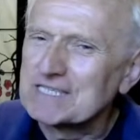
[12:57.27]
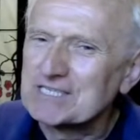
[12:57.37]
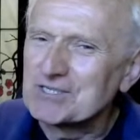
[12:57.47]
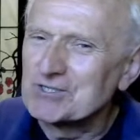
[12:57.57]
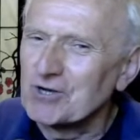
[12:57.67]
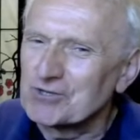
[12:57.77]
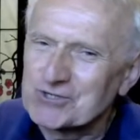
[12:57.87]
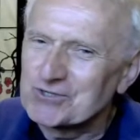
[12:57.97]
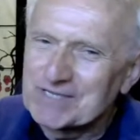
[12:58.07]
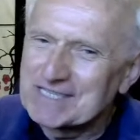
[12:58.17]
that it's not
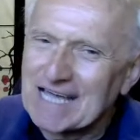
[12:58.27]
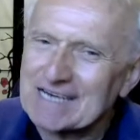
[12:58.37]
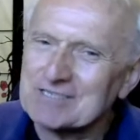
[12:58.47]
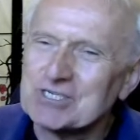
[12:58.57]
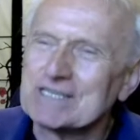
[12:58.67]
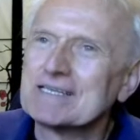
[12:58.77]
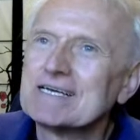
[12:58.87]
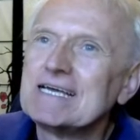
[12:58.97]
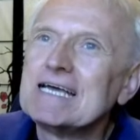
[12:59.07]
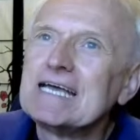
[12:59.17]
so intelligent.
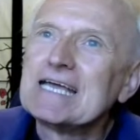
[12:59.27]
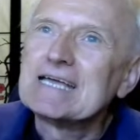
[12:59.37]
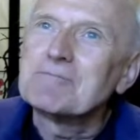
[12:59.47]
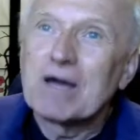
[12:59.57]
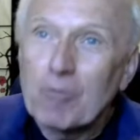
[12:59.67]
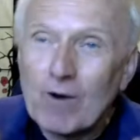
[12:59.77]
My